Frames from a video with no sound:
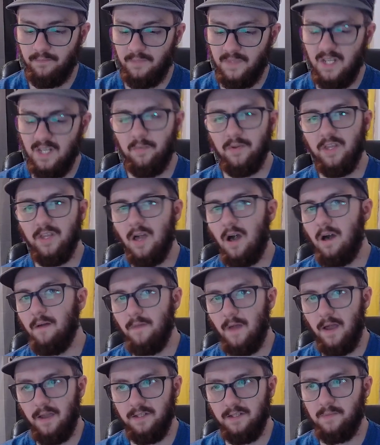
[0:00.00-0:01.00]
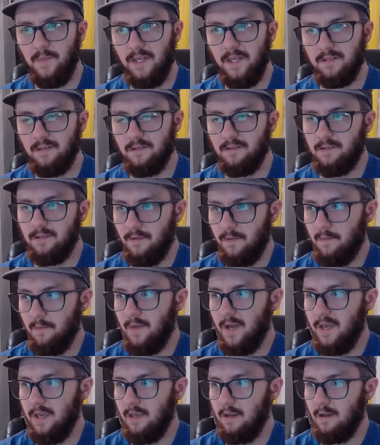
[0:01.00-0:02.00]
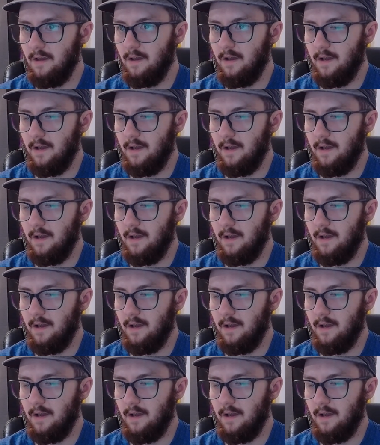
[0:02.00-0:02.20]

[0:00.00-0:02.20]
Typically online spaces. So they might